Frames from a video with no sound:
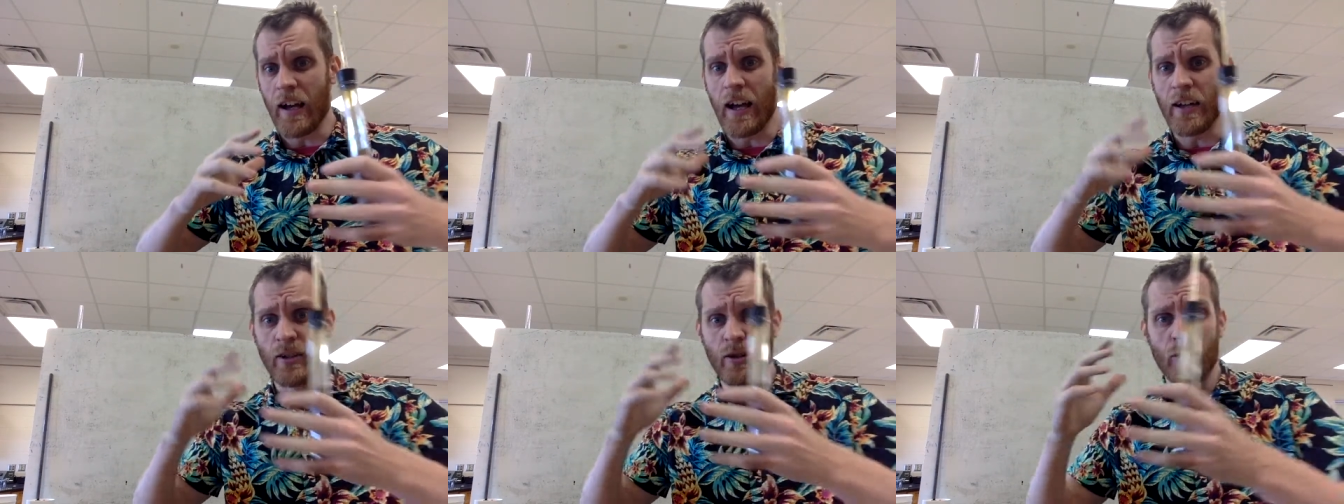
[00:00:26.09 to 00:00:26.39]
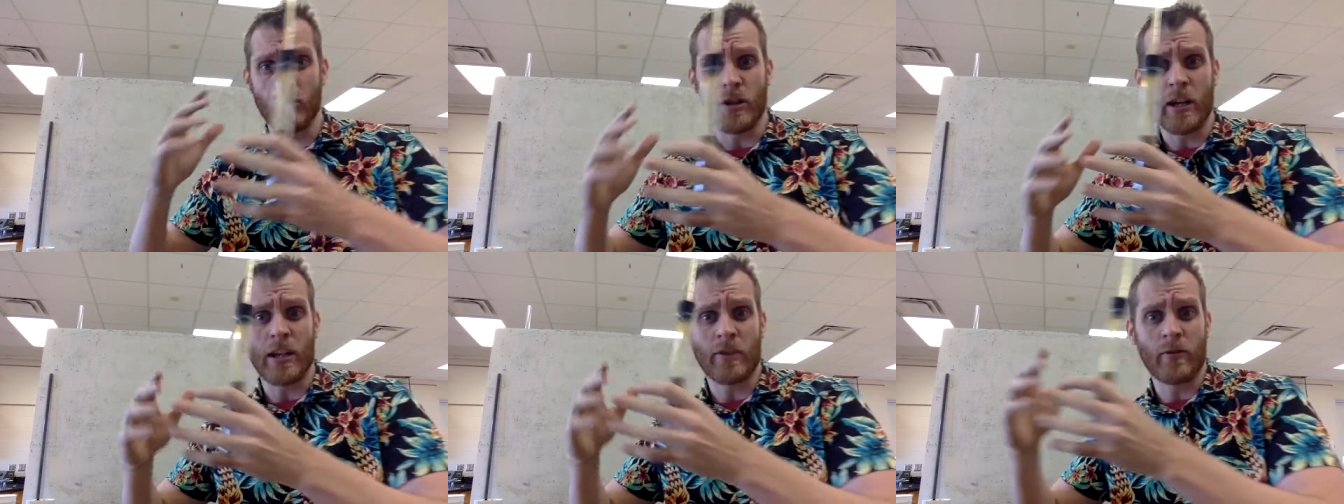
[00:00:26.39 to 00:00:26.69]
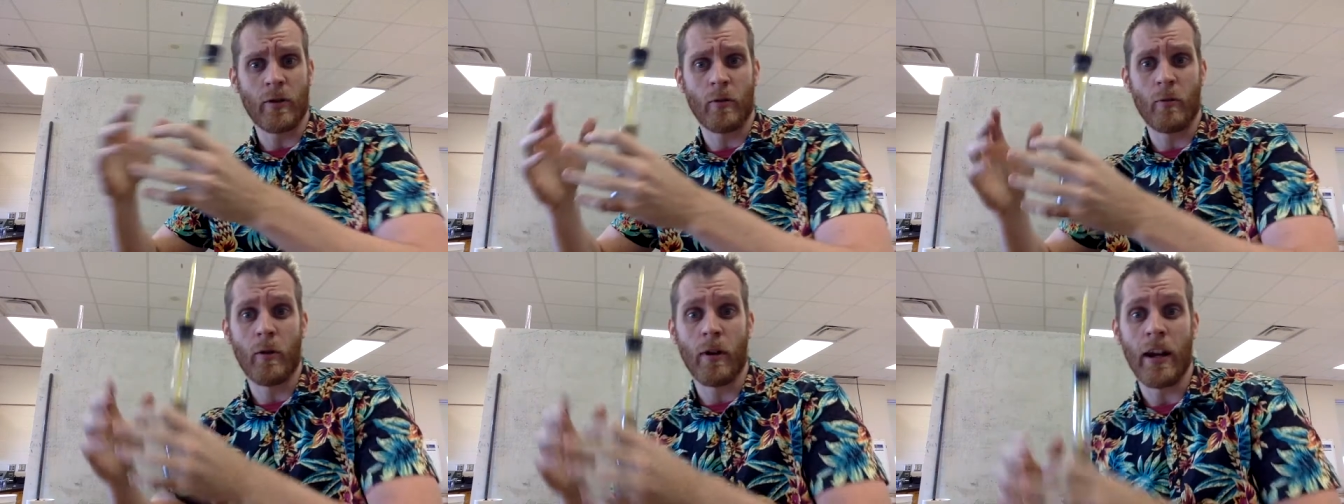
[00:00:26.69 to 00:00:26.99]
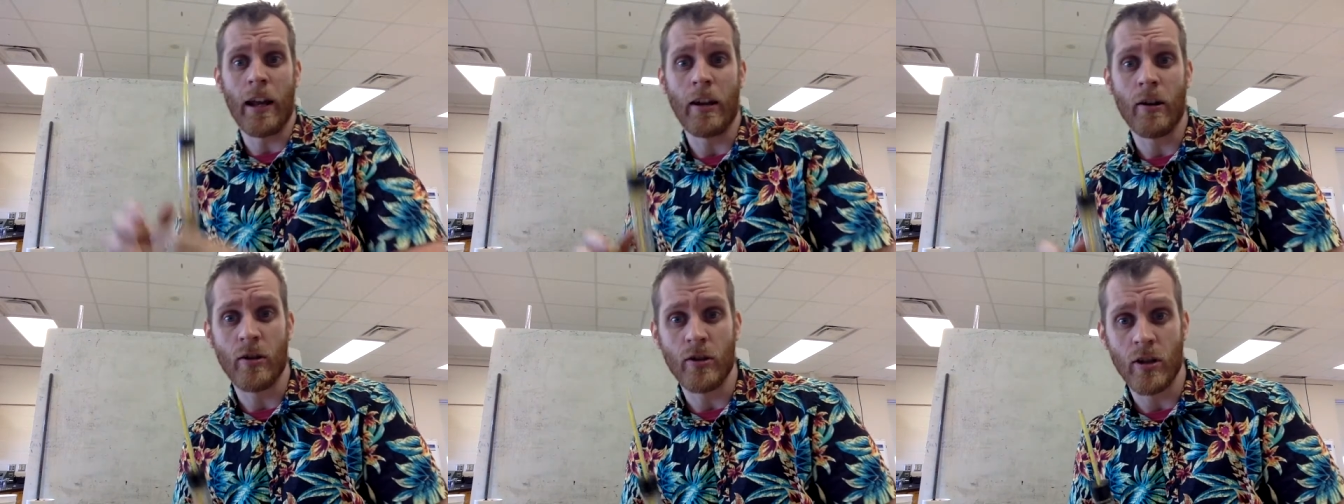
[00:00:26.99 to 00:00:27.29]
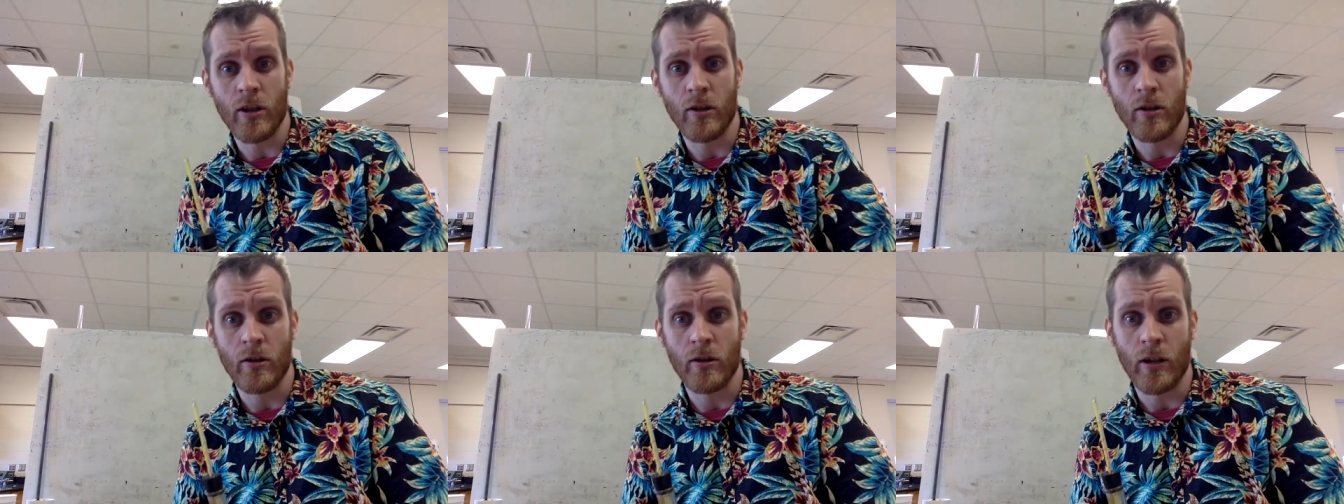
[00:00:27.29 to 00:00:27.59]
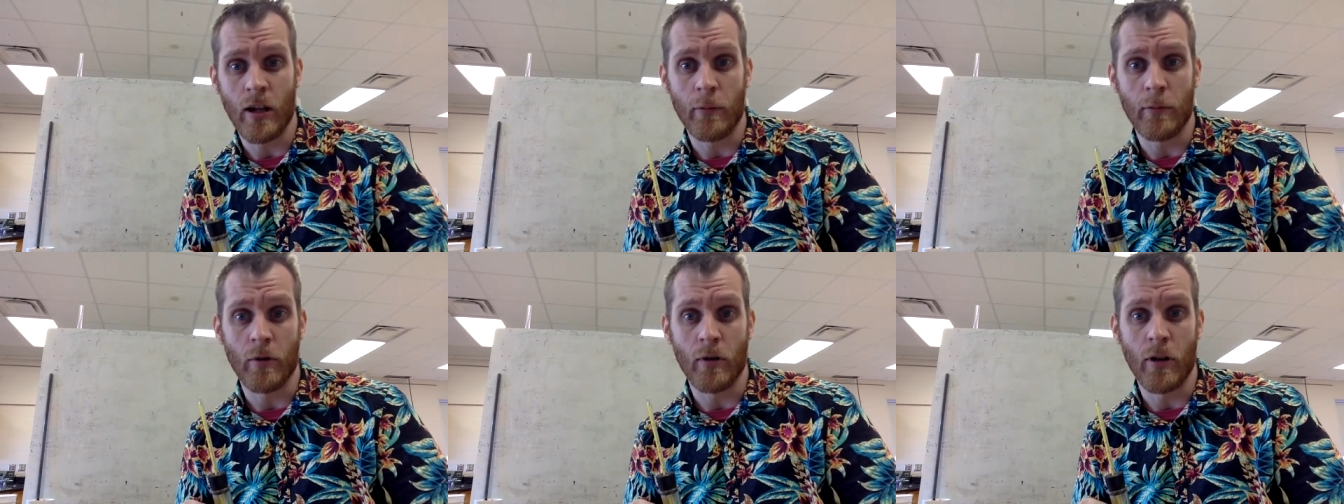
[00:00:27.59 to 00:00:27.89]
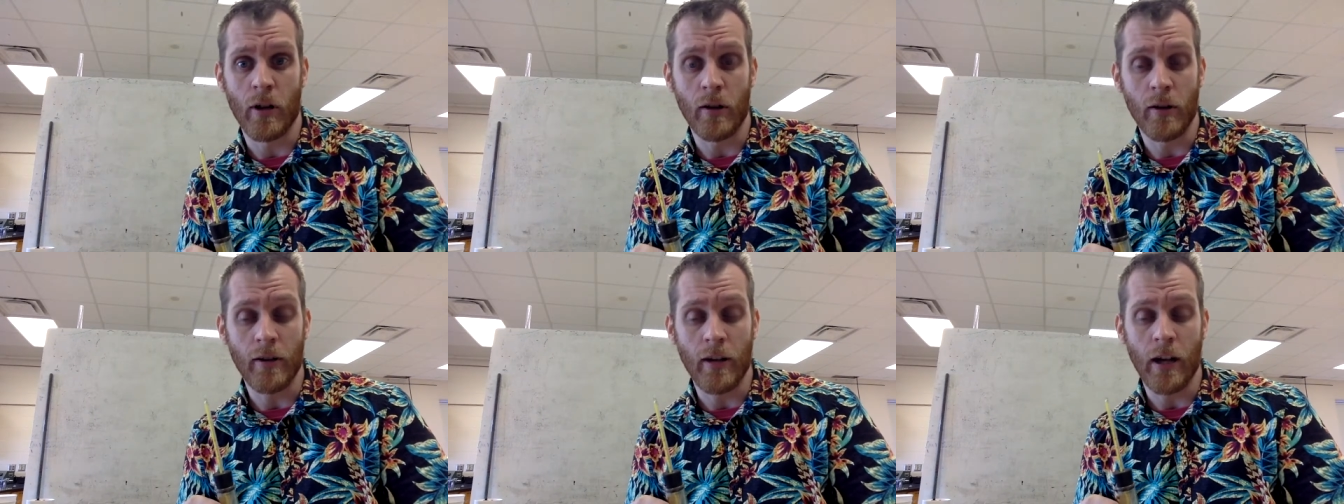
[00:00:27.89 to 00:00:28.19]
as you transfer one energy type to
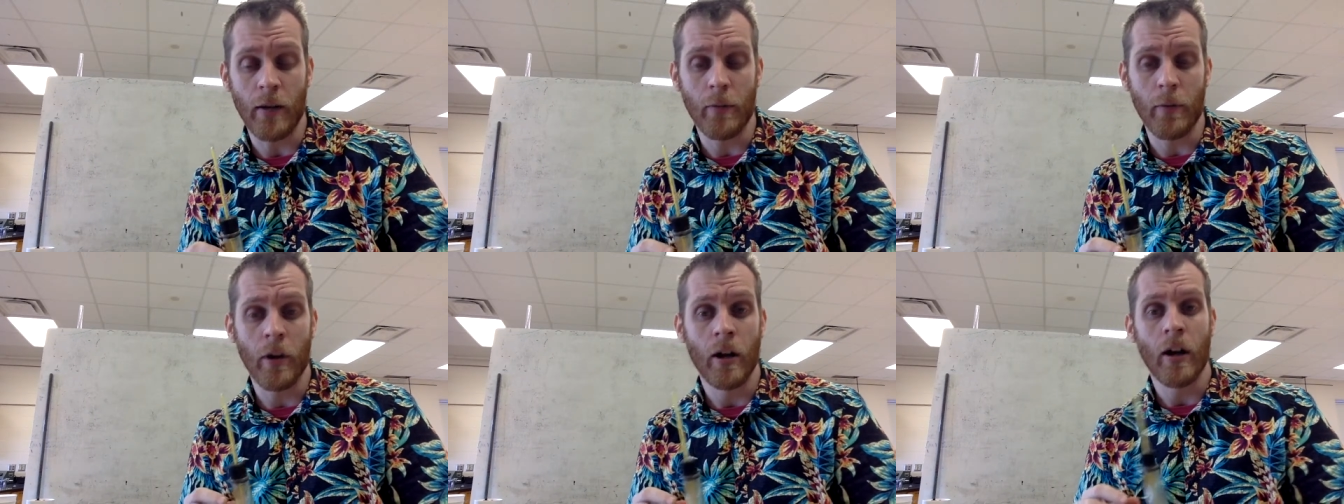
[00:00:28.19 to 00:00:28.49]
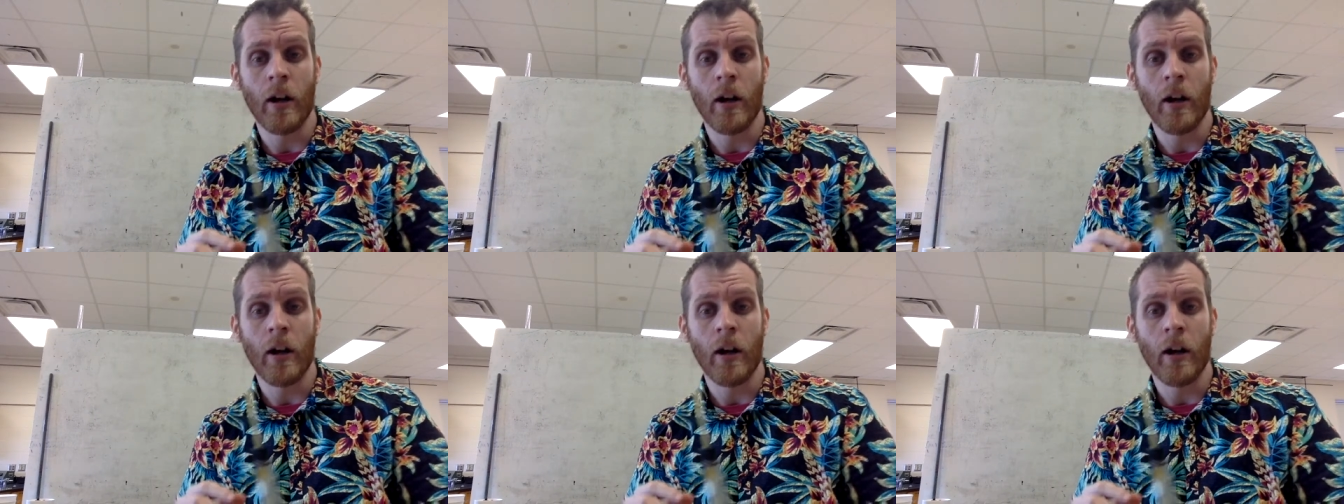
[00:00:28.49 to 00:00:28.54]
another type,